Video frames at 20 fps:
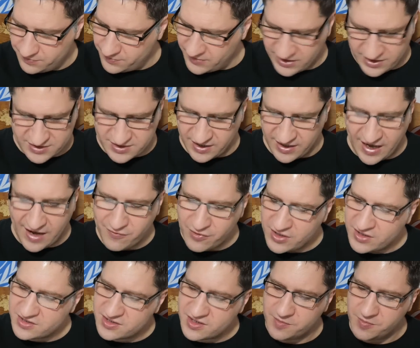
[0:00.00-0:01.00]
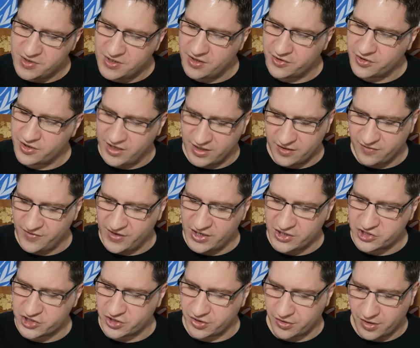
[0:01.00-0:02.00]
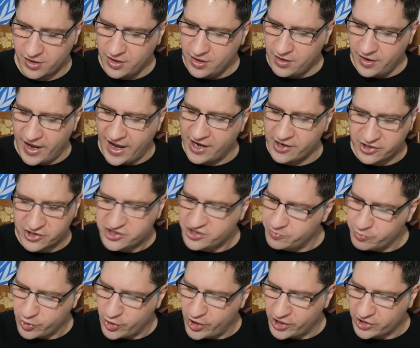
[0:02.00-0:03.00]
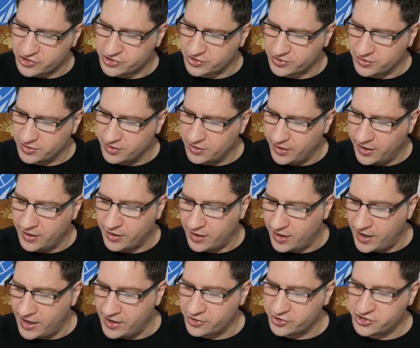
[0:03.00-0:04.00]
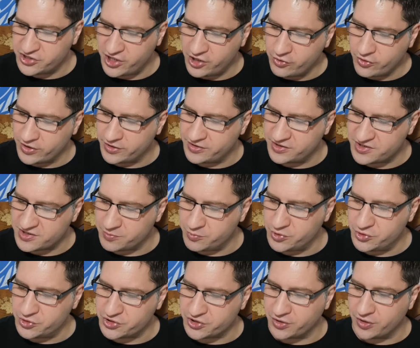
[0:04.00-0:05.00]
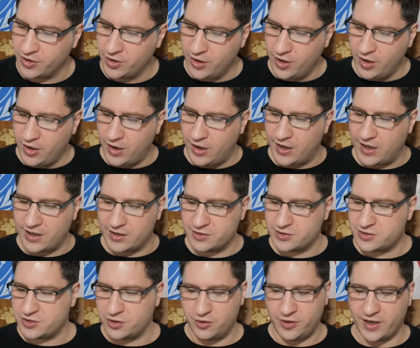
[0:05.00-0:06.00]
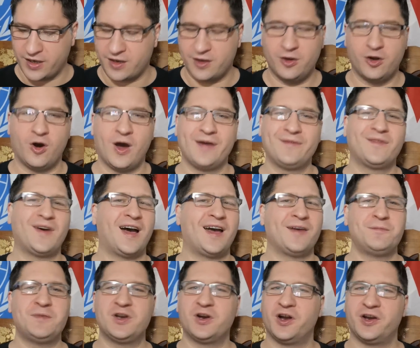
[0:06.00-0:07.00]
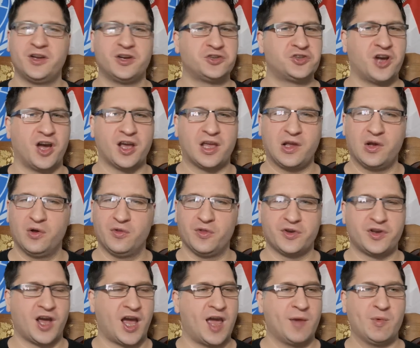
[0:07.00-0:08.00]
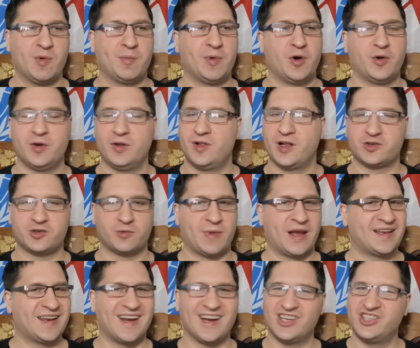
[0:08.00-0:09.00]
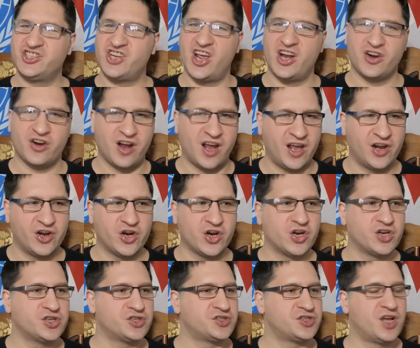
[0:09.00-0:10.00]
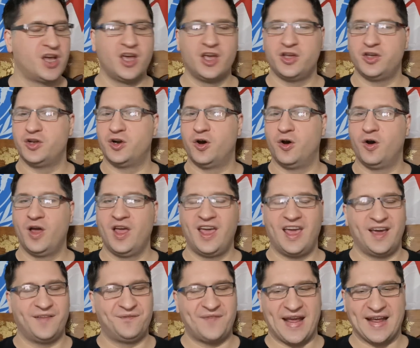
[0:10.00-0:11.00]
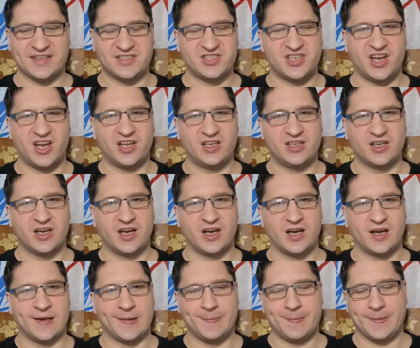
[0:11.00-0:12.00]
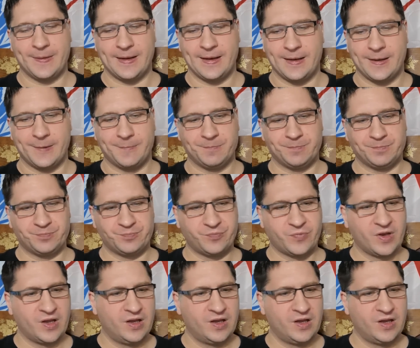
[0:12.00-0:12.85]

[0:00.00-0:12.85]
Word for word: like i said everything's going to be under innovation energy production and an energy grid distribution uh, so like you know I've, I've been on here talking all the time about electromagnetic generators you know advancing uh, um,